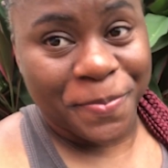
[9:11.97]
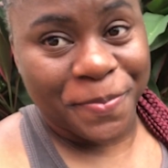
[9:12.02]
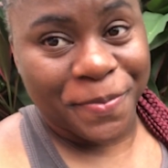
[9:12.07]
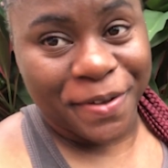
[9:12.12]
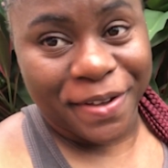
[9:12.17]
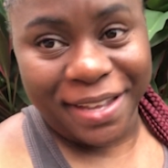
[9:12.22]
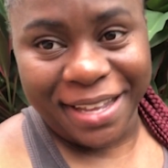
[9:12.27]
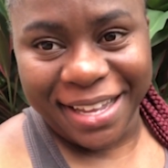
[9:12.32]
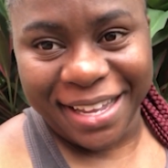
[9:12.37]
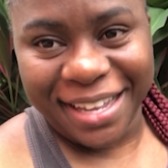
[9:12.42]

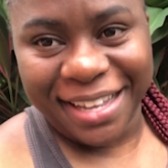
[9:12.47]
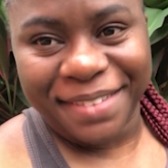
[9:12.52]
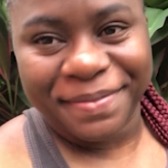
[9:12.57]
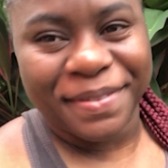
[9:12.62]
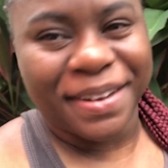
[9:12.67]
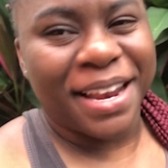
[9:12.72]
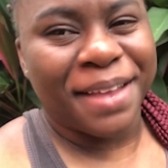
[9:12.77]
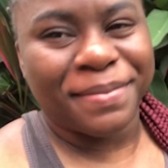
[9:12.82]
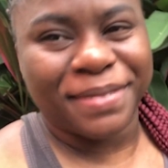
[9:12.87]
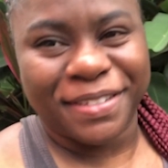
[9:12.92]
Okay,
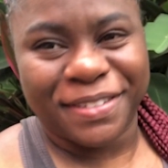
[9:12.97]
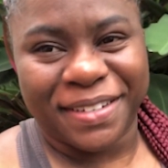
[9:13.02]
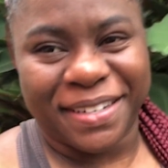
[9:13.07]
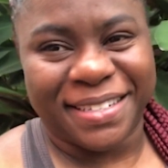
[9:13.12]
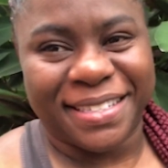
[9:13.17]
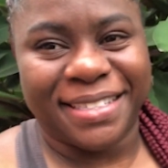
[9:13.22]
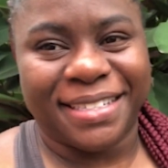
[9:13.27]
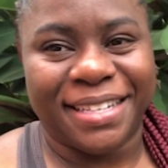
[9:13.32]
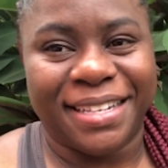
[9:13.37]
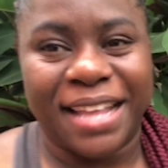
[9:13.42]
well let me show you
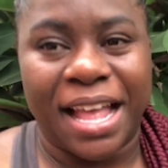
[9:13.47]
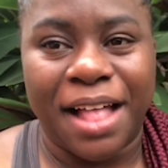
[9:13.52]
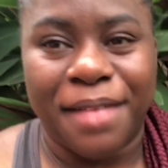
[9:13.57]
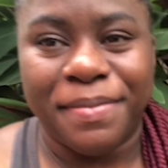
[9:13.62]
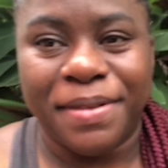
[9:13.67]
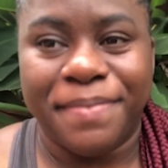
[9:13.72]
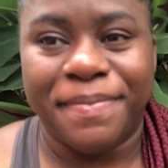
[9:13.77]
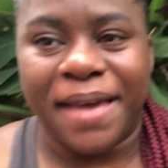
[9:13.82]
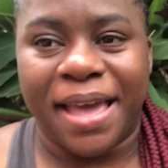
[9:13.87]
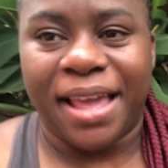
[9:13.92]
still. I'll
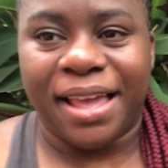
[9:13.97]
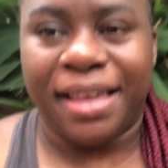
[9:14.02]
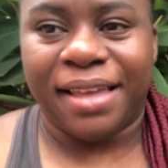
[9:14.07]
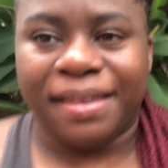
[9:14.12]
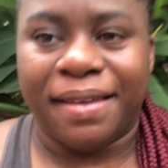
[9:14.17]
be back.